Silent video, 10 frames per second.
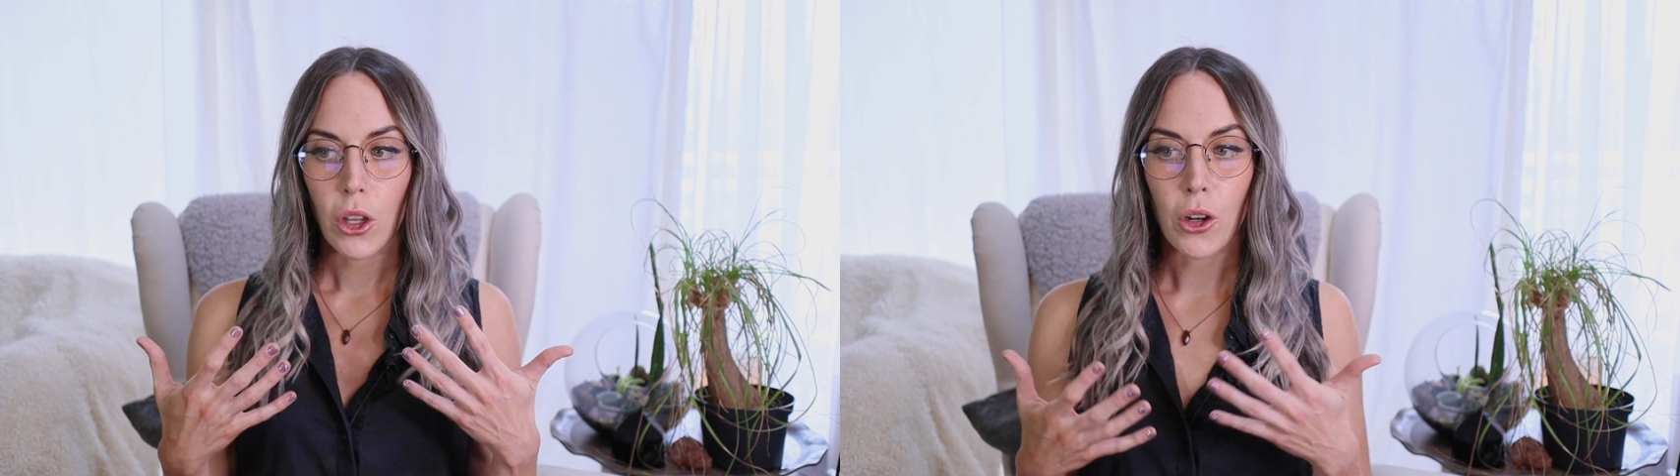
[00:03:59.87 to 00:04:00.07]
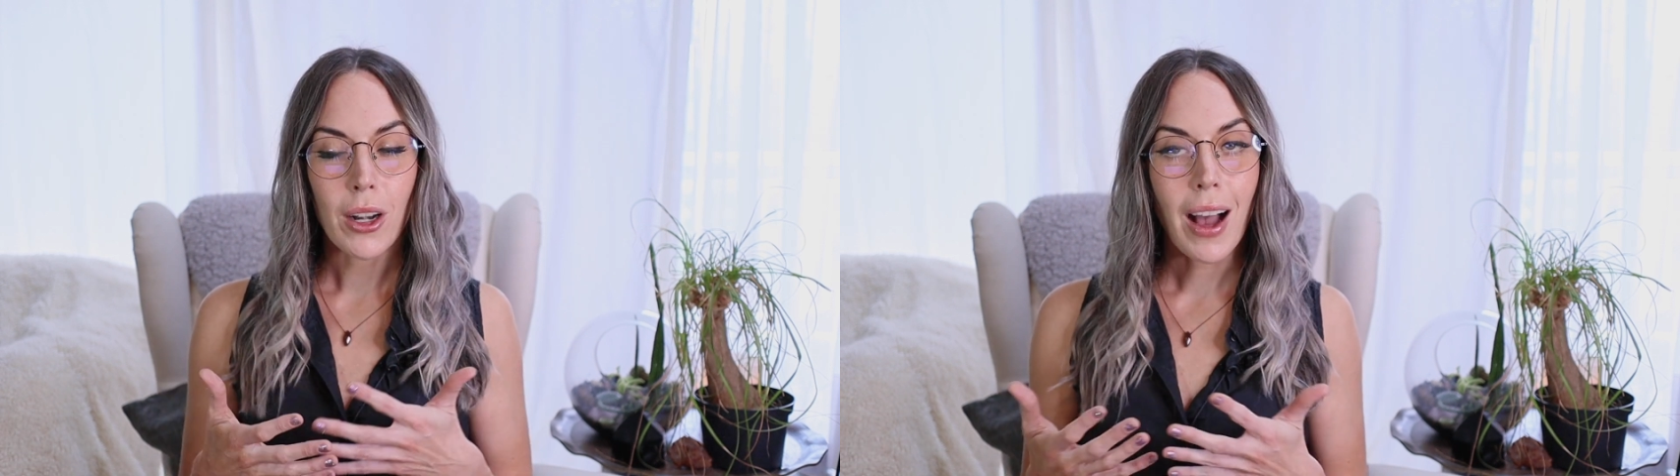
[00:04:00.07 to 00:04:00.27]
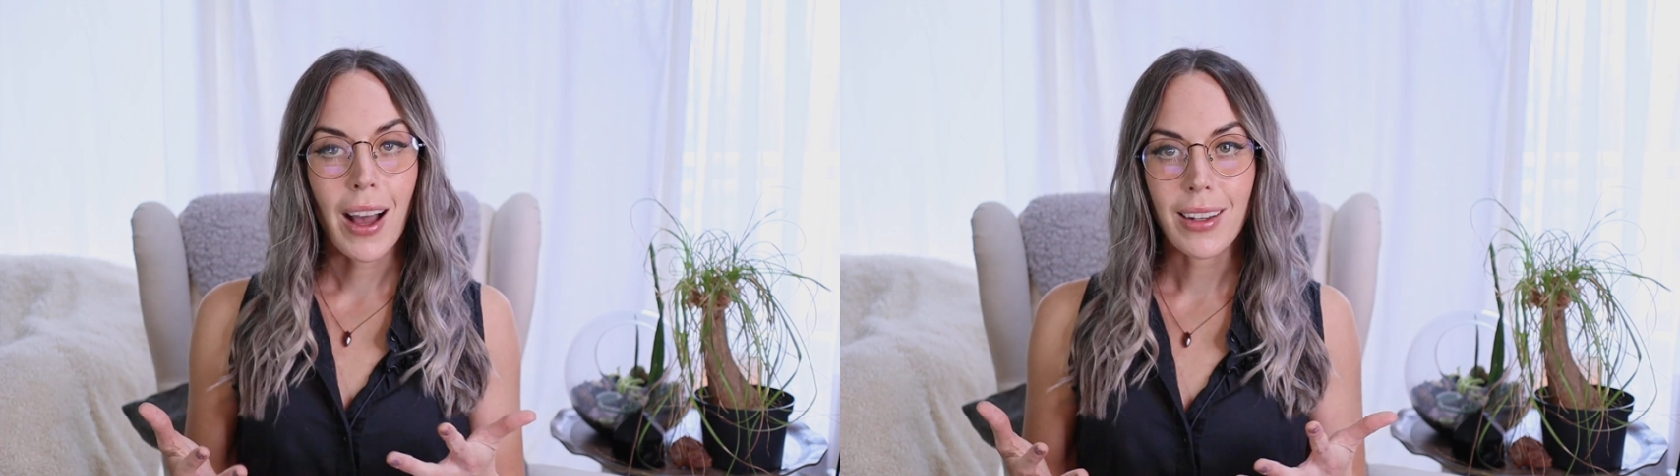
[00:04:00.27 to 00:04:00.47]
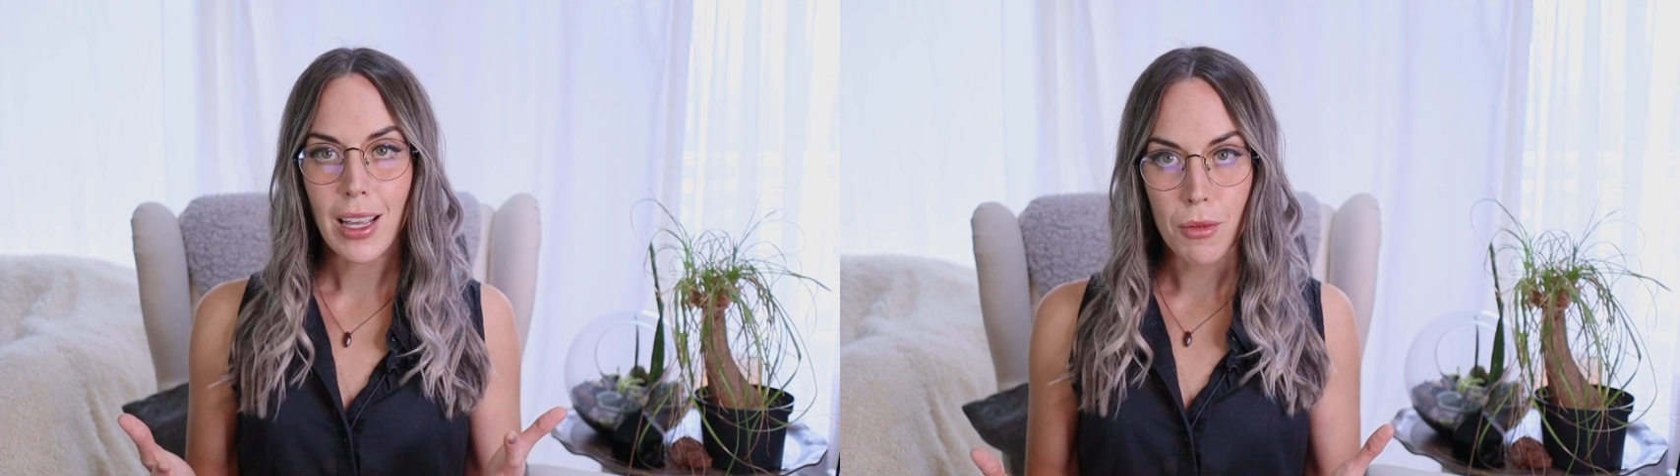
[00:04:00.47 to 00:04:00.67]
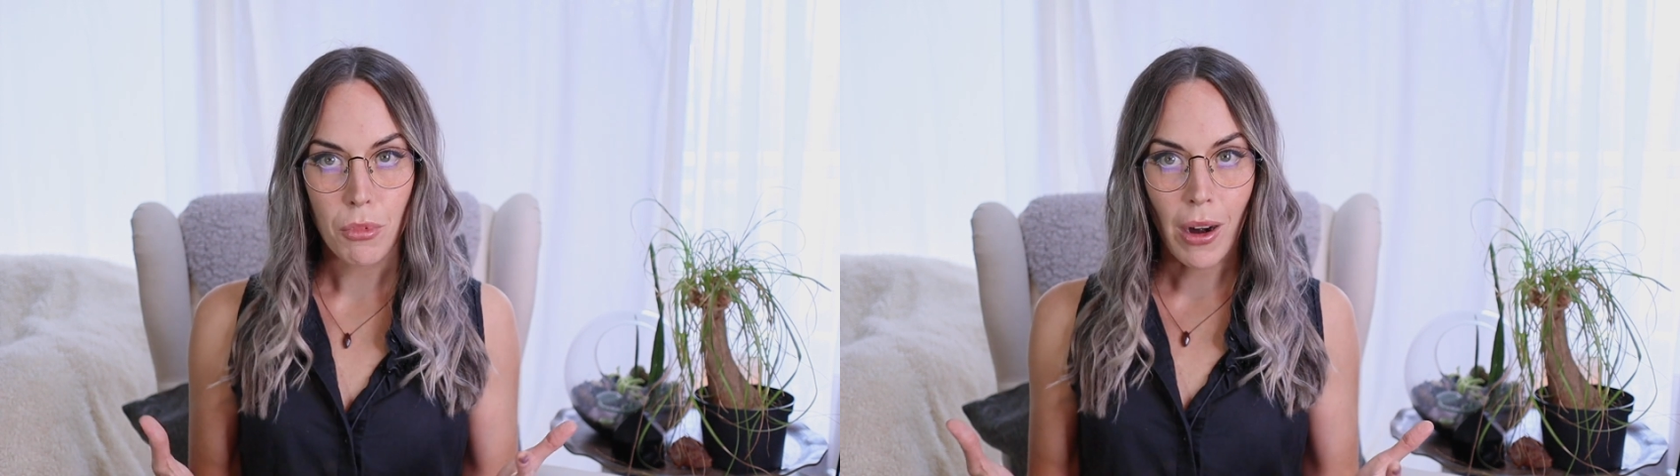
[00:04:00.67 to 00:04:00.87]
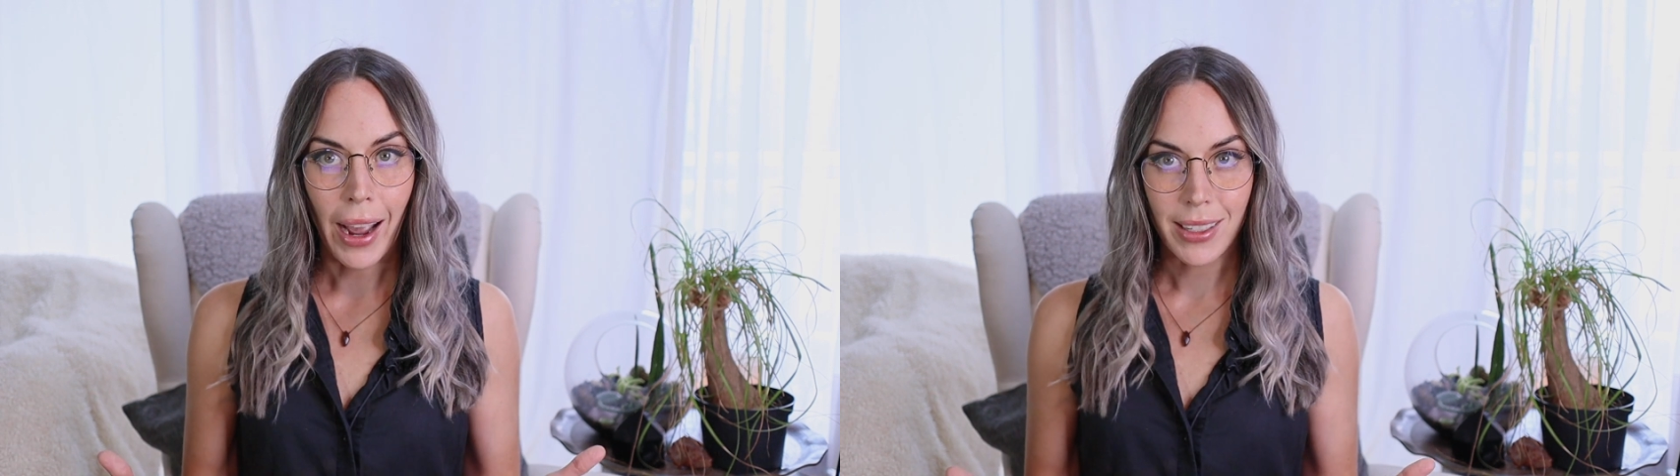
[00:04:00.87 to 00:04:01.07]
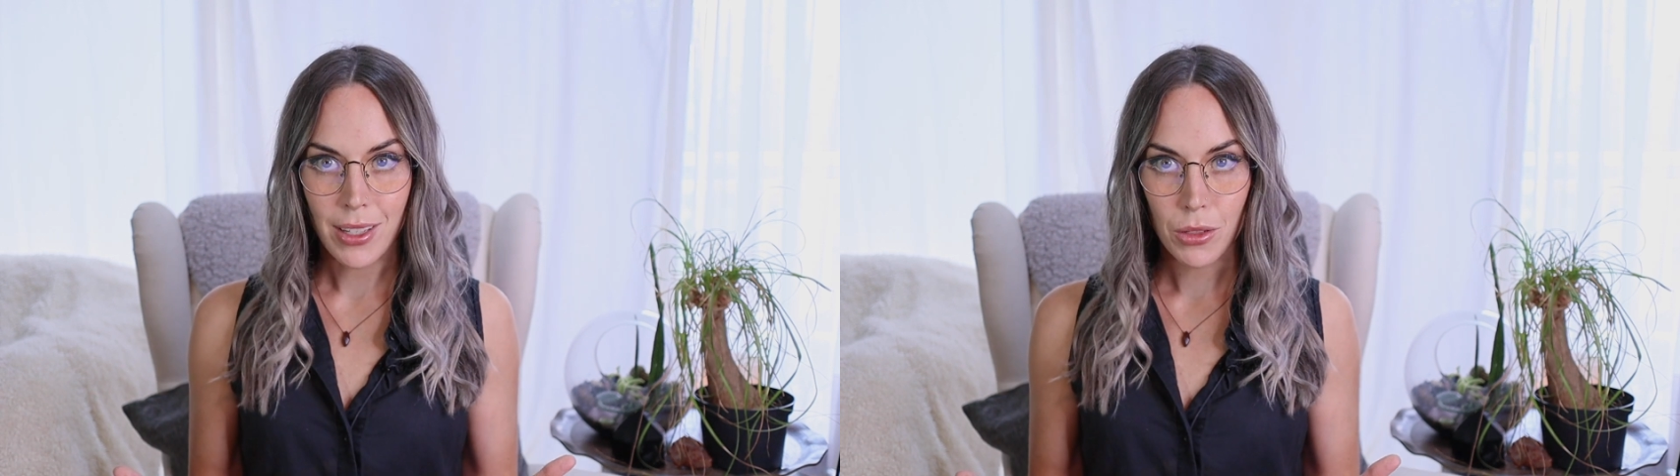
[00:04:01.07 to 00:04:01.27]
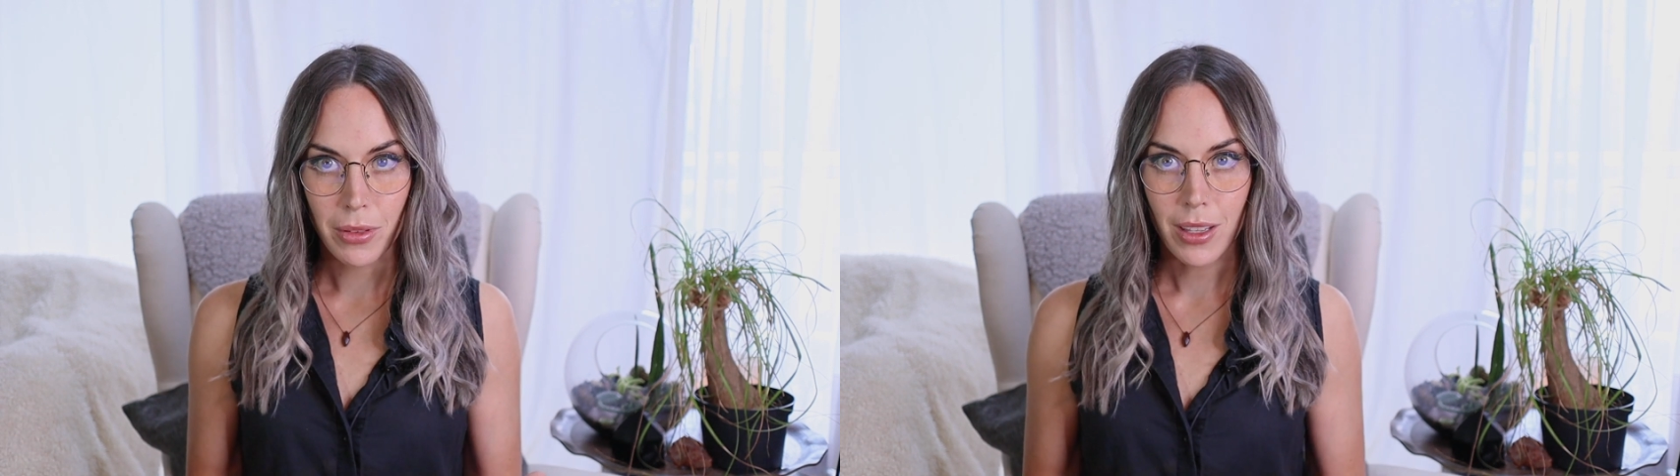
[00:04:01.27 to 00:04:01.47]
you're not in
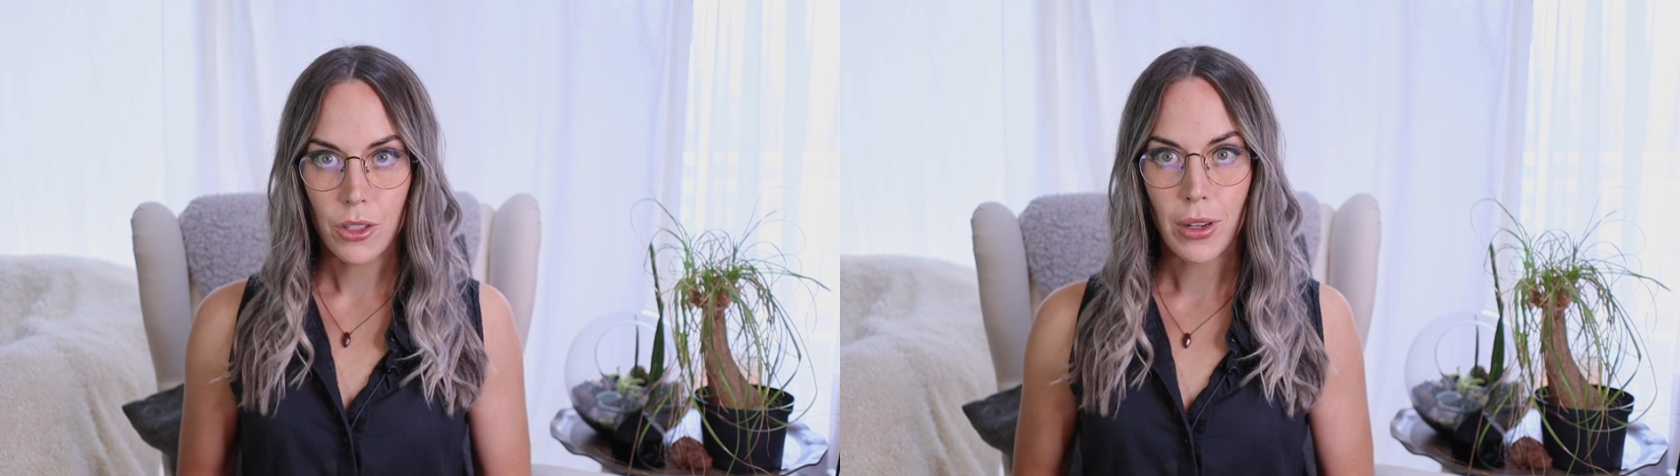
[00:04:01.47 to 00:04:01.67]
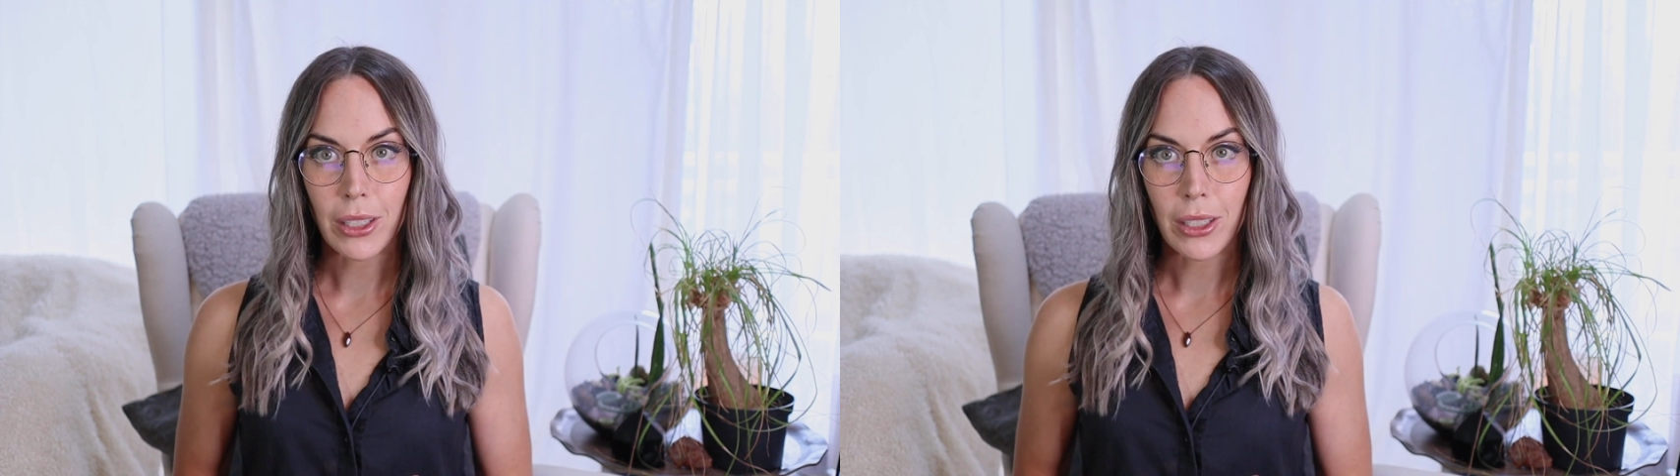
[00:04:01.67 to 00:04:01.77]
practice with this,